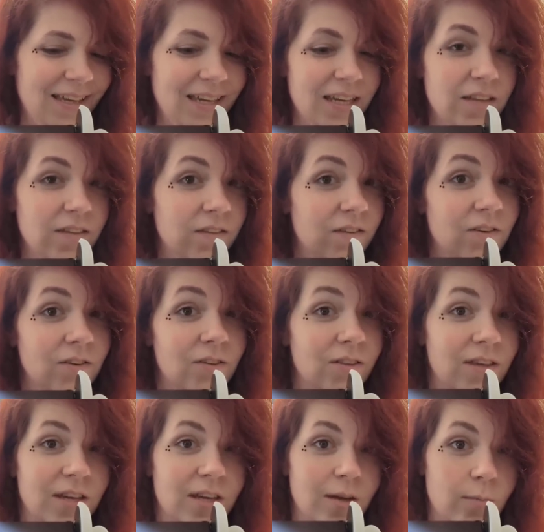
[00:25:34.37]
It's a good
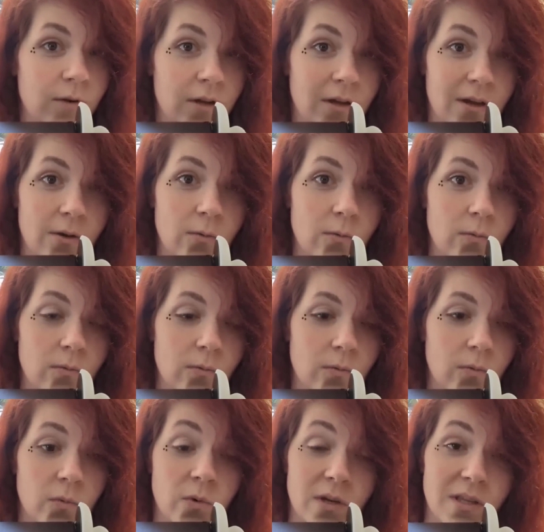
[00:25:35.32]
thing I'm not
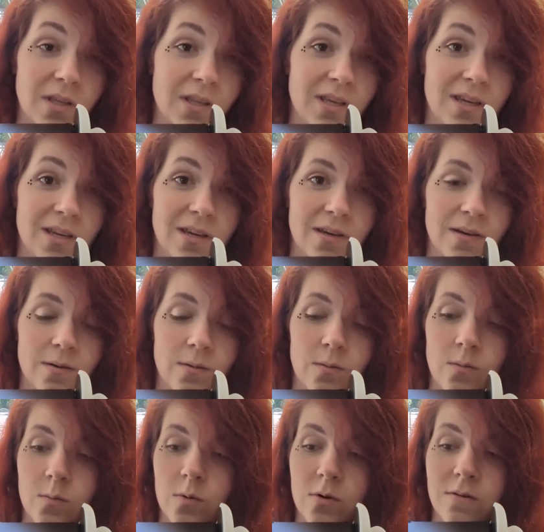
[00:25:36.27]
really
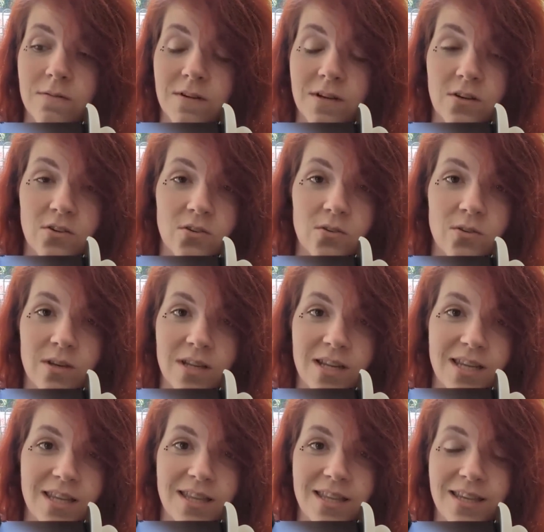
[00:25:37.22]
a professional
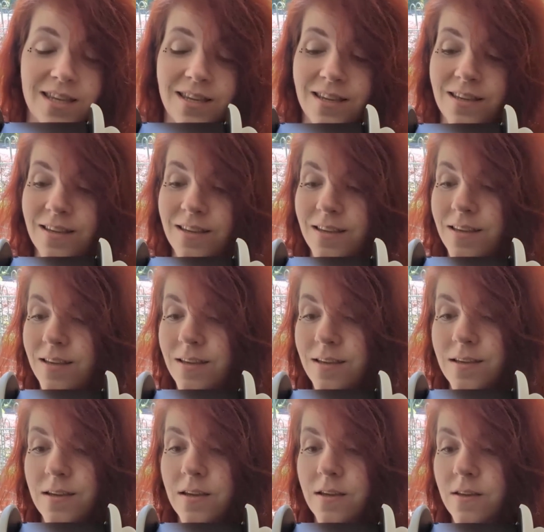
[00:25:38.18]
anything,
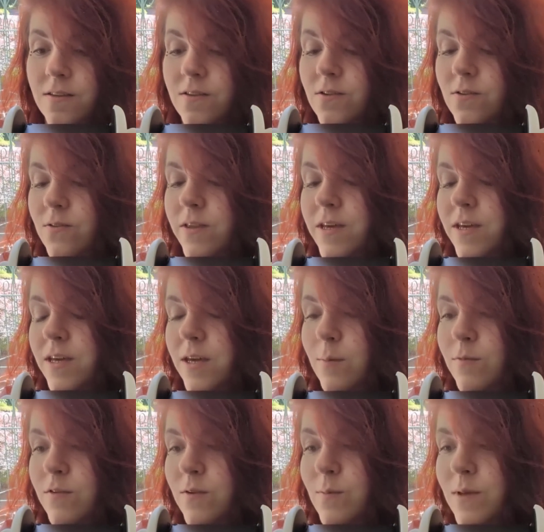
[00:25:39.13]
because you'd like
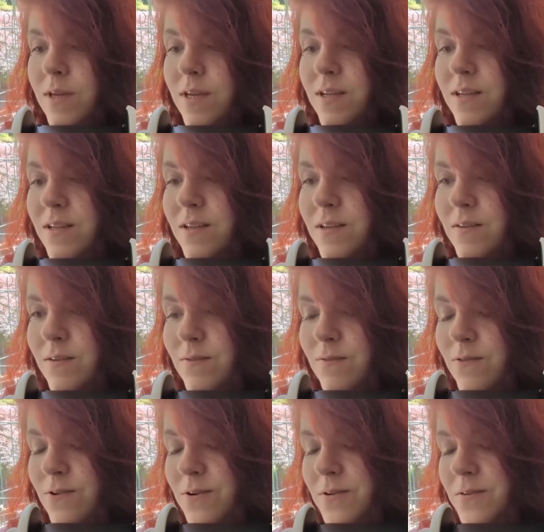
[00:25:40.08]
come to me
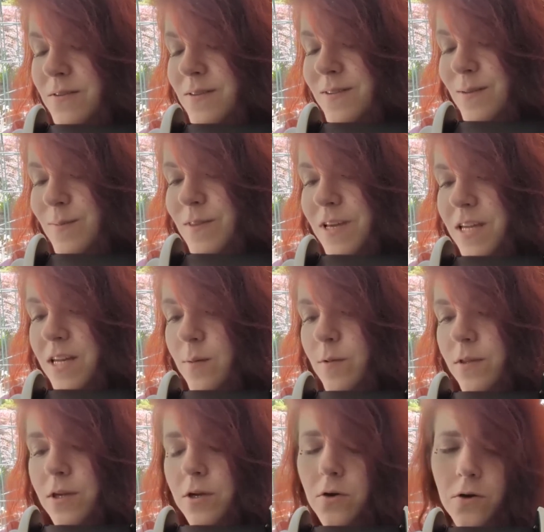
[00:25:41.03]
for something and
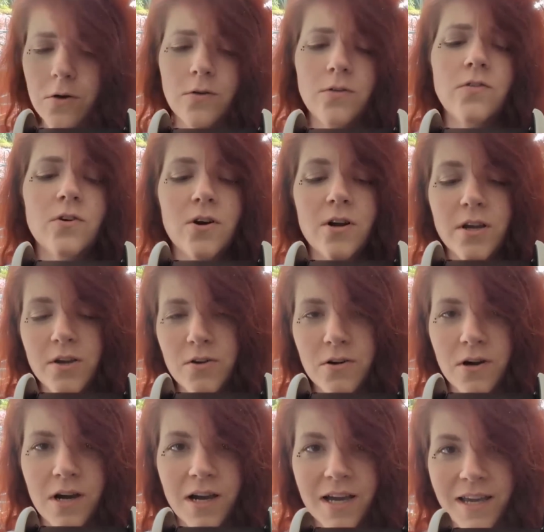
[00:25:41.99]
I'd be like, oh, sorry,
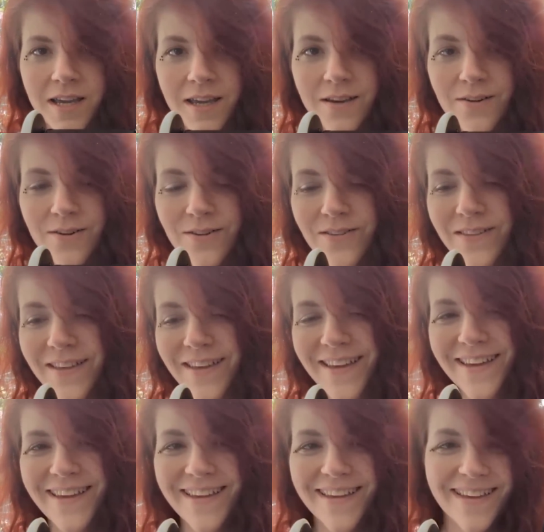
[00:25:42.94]
your eye. Or
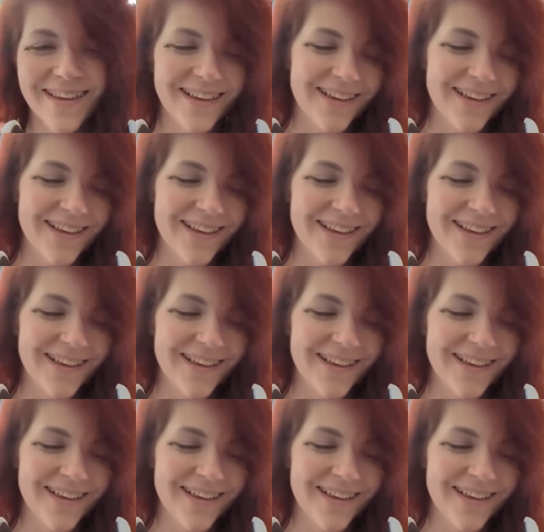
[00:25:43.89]
like...